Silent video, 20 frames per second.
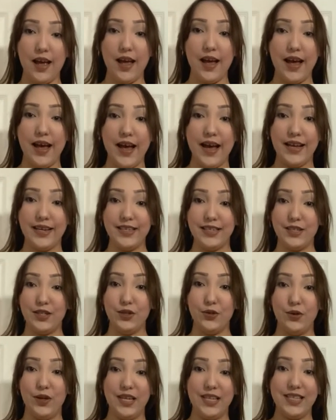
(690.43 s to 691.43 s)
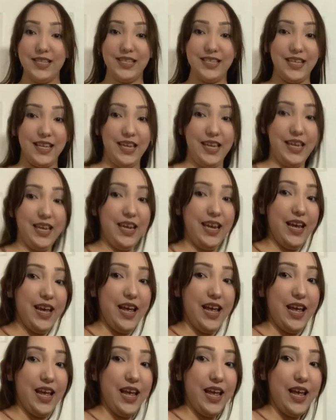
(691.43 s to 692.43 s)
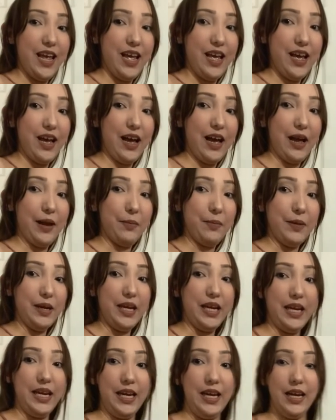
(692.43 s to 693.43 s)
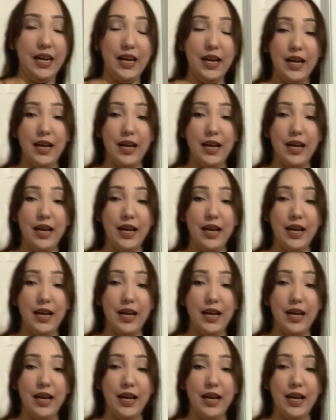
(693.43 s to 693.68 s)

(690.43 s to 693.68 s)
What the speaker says: And as you can see, I mean,